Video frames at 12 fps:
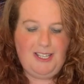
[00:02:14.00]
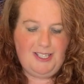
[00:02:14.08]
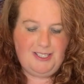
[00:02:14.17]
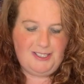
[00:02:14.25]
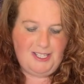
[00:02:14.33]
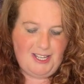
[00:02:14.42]

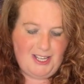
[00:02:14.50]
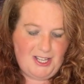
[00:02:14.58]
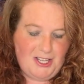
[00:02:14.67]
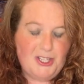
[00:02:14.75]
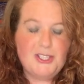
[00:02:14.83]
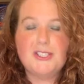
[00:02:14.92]
is.
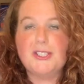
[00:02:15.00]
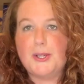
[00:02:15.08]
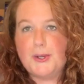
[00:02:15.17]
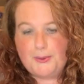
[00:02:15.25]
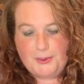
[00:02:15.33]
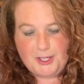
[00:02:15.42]

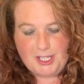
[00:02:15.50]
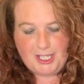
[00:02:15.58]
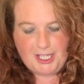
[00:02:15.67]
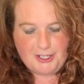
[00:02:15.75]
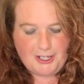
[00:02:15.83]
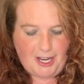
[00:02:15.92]
So we're going
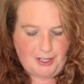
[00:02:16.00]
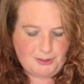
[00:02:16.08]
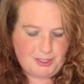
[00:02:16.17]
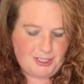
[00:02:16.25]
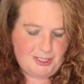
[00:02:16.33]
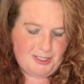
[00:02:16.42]
to get her
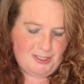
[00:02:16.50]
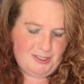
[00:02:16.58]
out.